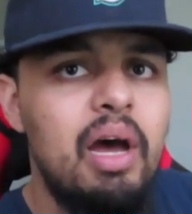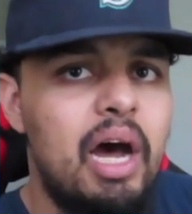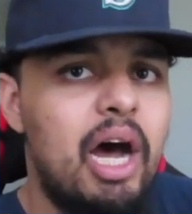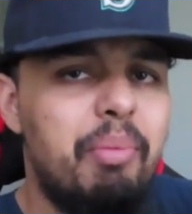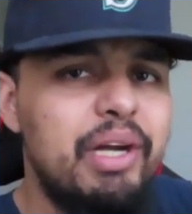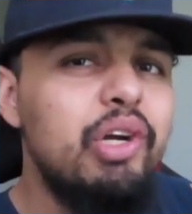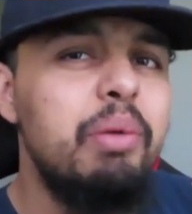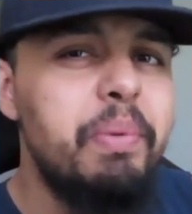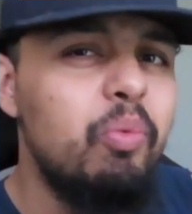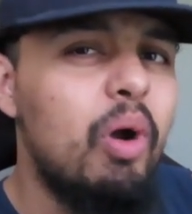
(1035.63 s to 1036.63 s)
I
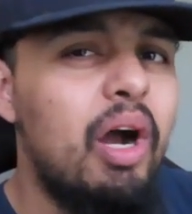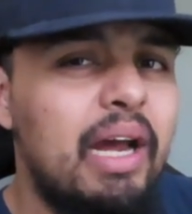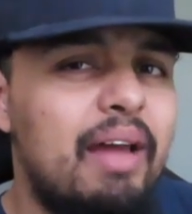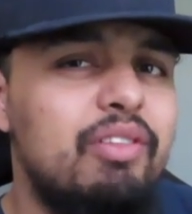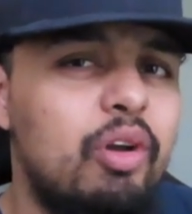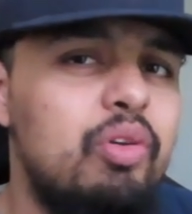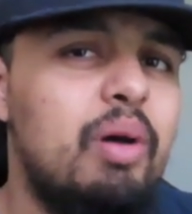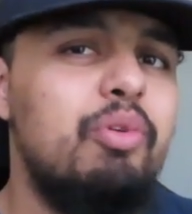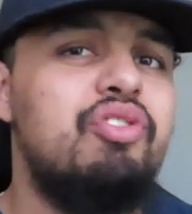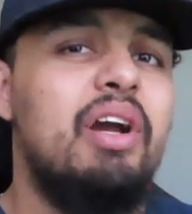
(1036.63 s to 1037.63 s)
could be wrong. I'd have to go
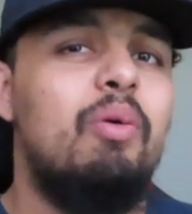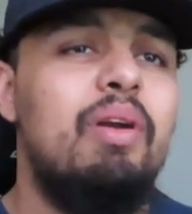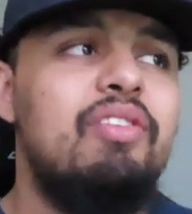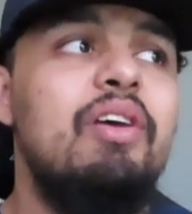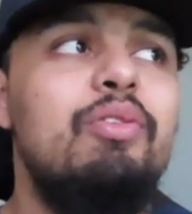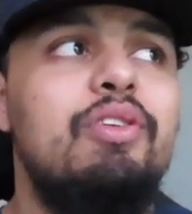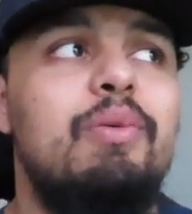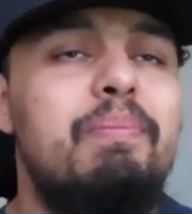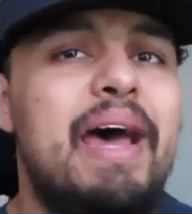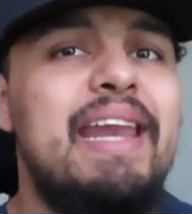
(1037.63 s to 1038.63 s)
double check. I want to say it was either
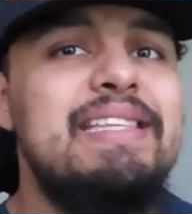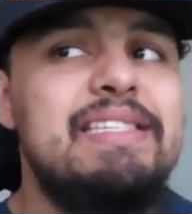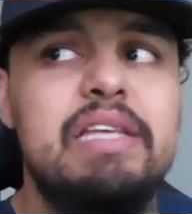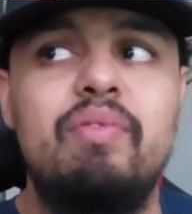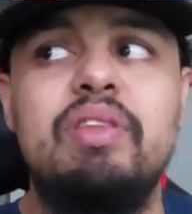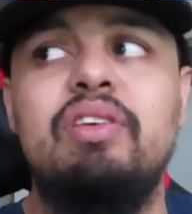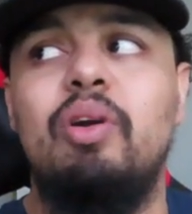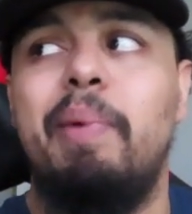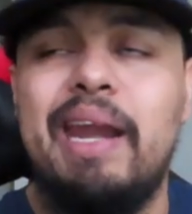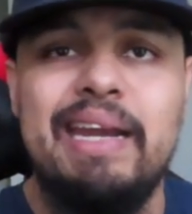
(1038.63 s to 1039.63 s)
Madden 17
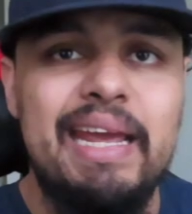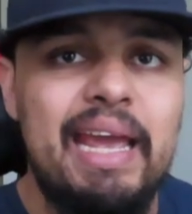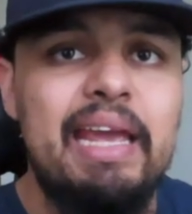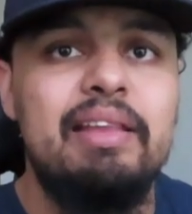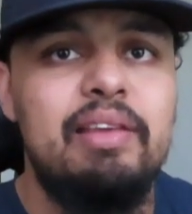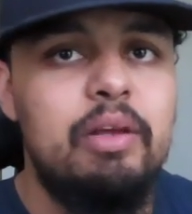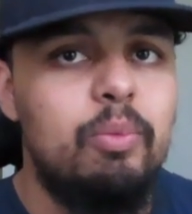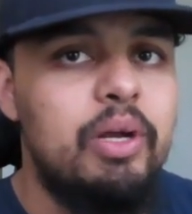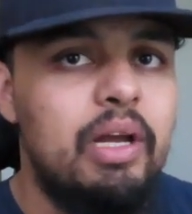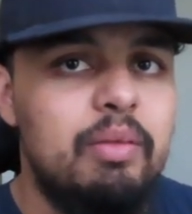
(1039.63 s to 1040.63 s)
or Madden 18
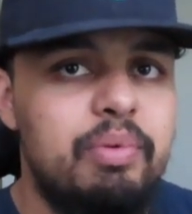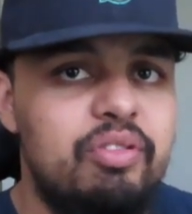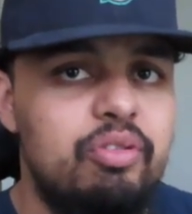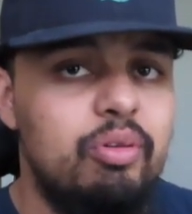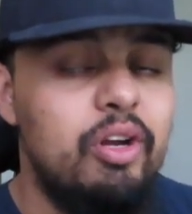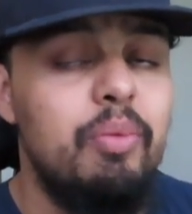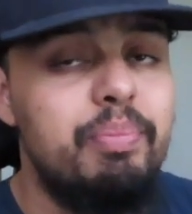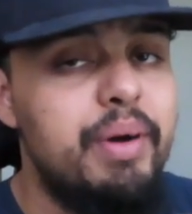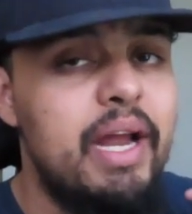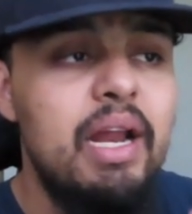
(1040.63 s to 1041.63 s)
where he got the positional hero.
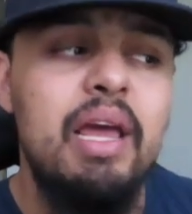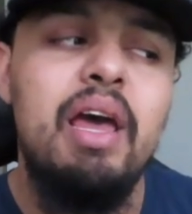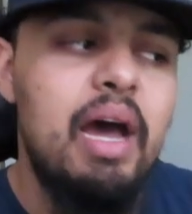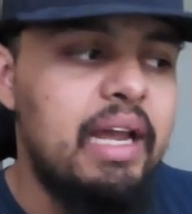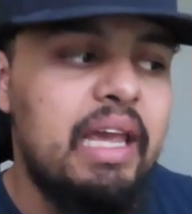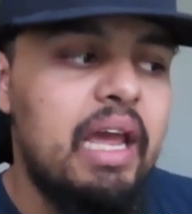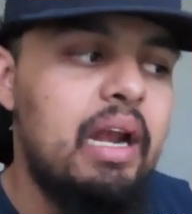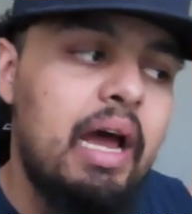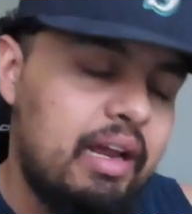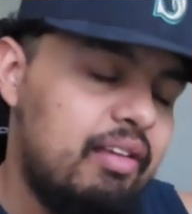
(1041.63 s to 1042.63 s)
But
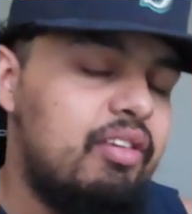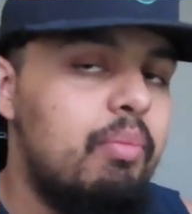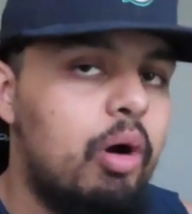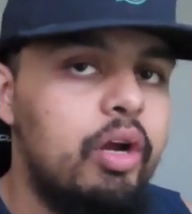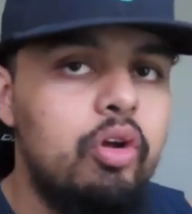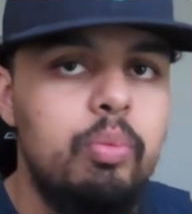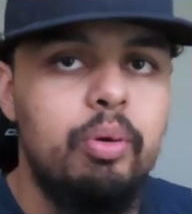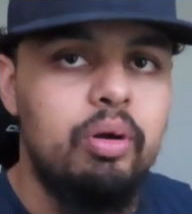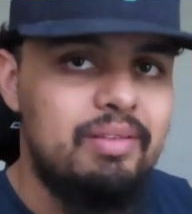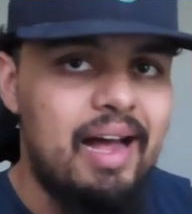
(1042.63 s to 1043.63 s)
again, I can see Amari
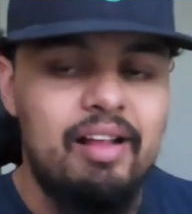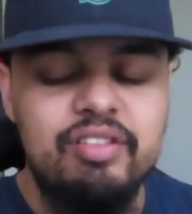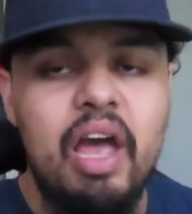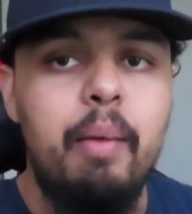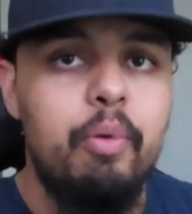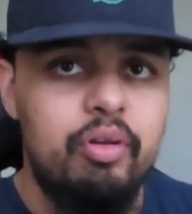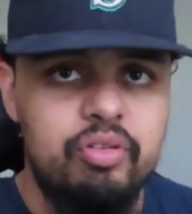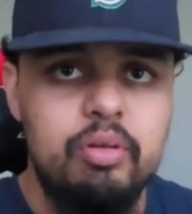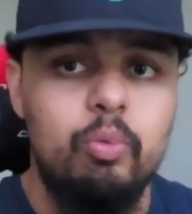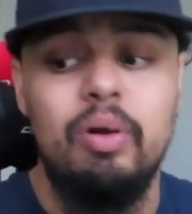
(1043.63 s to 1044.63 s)
Cooper, Dallas
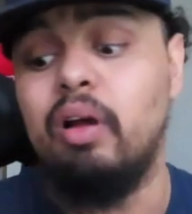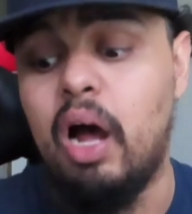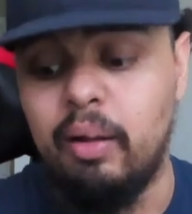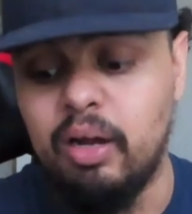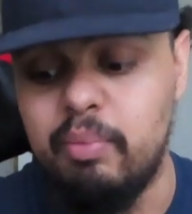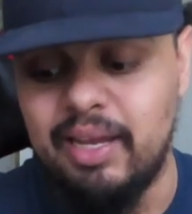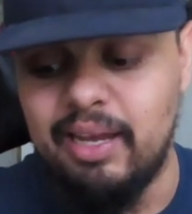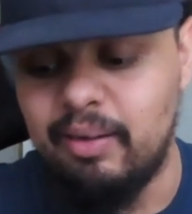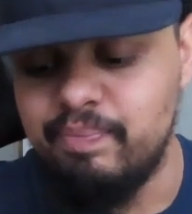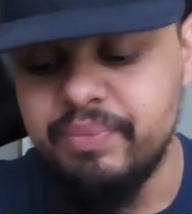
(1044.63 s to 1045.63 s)
Cowboys, coming
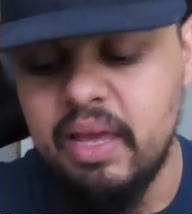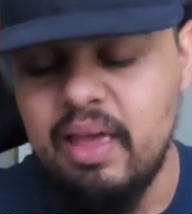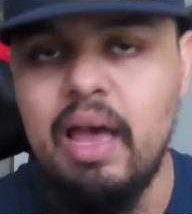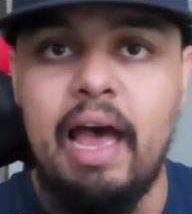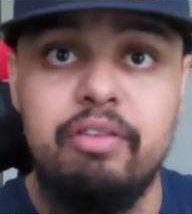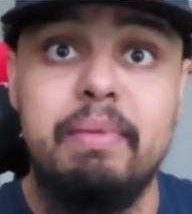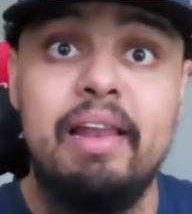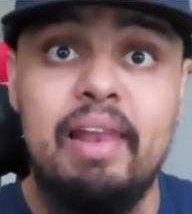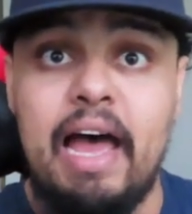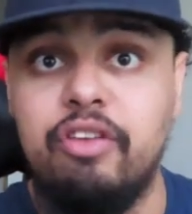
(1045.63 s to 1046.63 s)
in as my
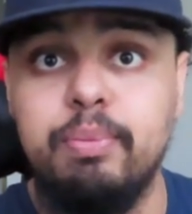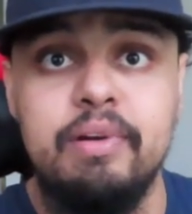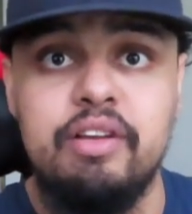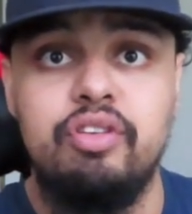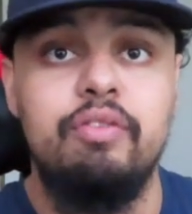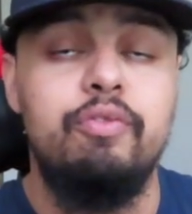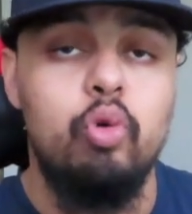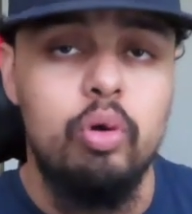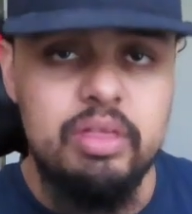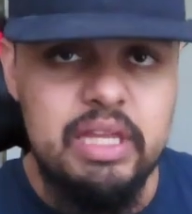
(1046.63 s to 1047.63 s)
last prediction
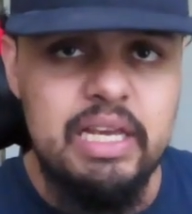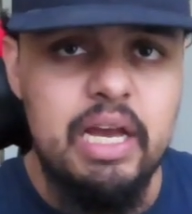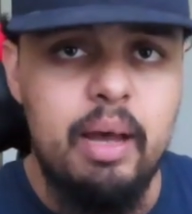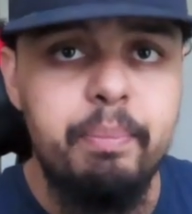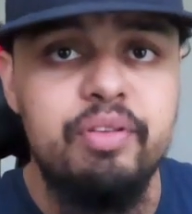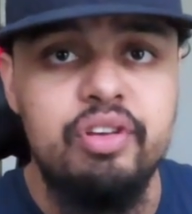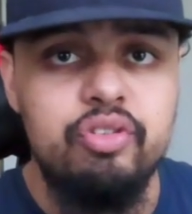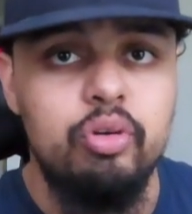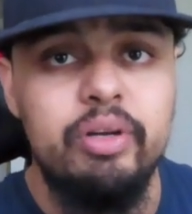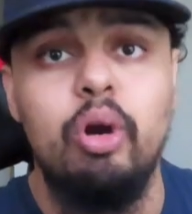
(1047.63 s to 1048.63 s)
for the
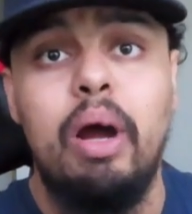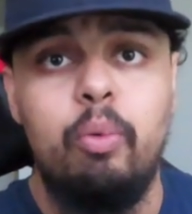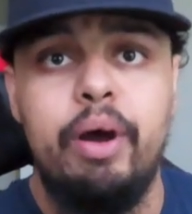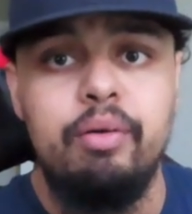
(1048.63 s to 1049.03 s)
positional hero at wide